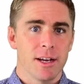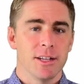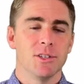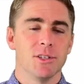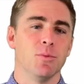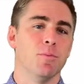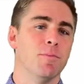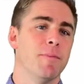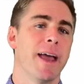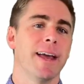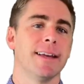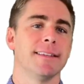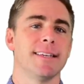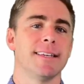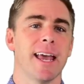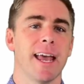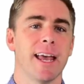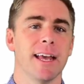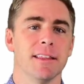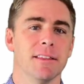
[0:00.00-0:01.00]
to
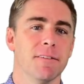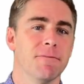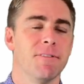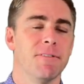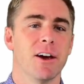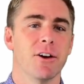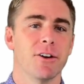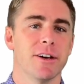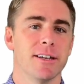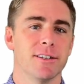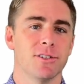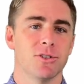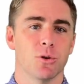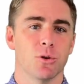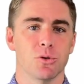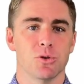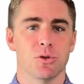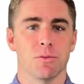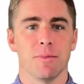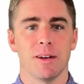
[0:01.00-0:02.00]
maintain the various
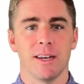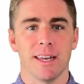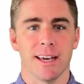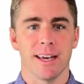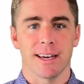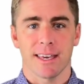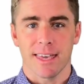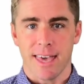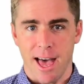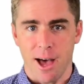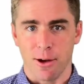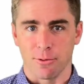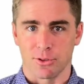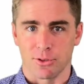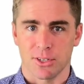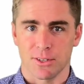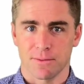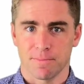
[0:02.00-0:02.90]
social media accounts.